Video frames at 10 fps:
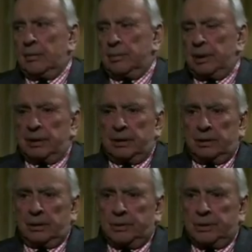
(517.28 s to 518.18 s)
But
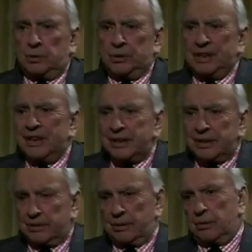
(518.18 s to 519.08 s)
there was no
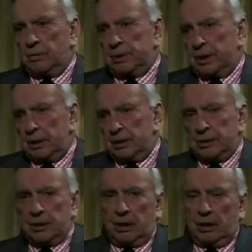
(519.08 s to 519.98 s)
sinister group taking
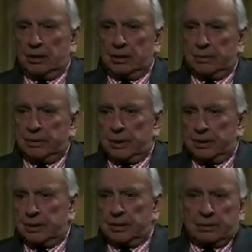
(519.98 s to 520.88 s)
charge. It was
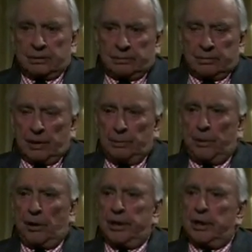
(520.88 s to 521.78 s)
just a
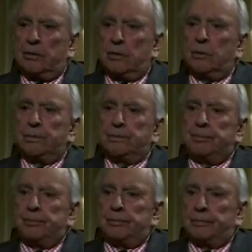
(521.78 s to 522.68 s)
party group
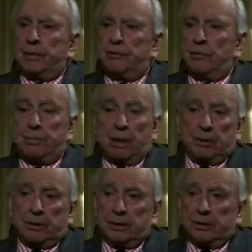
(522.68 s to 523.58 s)
of
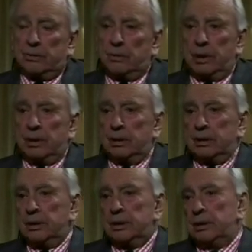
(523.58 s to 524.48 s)
Republicans who wanted to
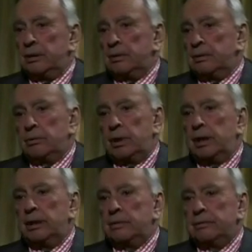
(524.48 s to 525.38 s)
continue the
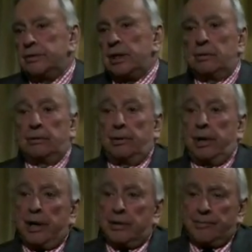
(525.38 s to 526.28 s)
reign of General
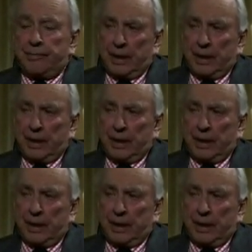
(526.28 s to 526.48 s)
Grant.